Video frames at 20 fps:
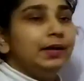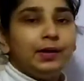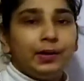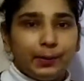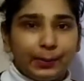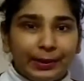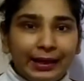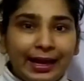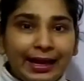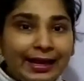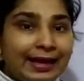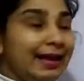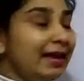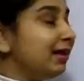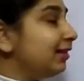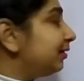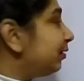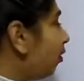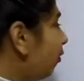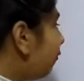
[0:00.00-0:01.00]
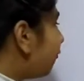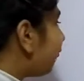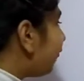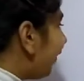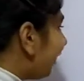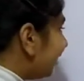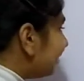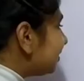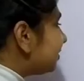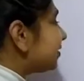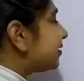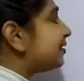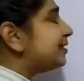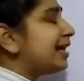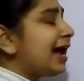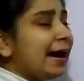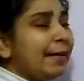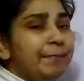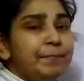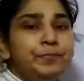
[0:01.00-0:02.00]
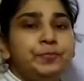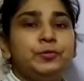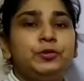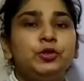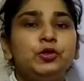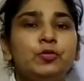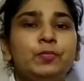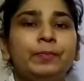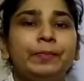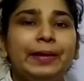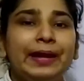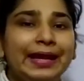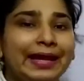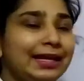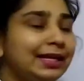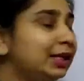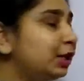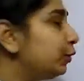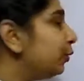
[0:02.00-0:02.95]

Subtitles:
Okay, the first step to make